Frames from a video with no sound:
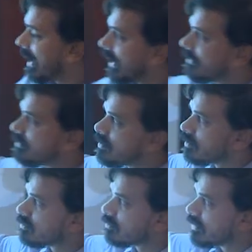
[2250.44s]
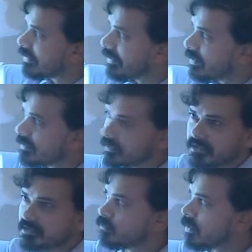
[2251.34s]
And uh,
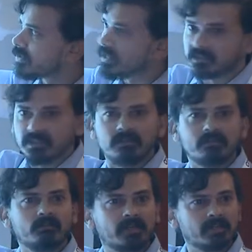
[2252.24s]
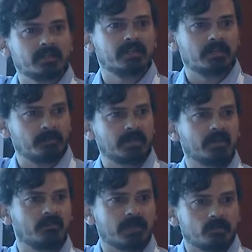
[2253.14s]
it is worth asking whether the
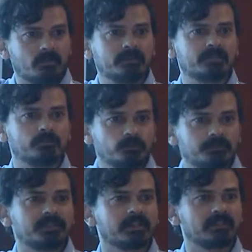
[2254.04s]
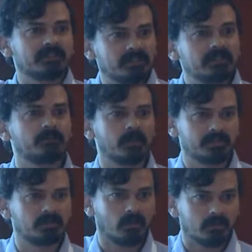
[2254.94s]
incremental value of this new feature is, is
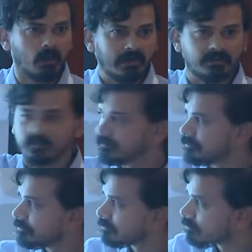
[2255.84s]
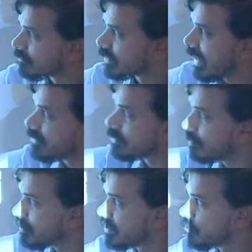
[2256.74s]
worth it or not. And
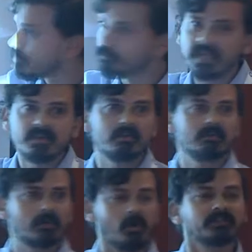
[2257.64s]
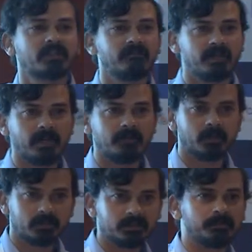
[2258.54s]
remember that you are paying the cost every day
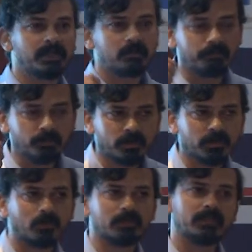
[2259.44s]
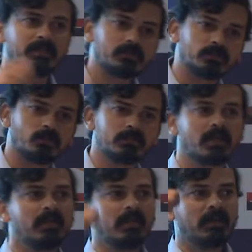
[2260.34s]
because it's being computed on the data source
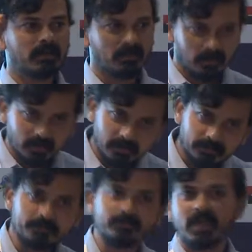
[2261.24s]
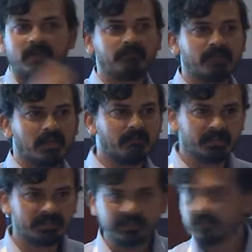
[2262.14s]
uh, every,
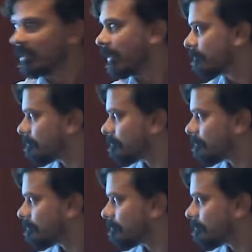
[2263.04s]
every single day,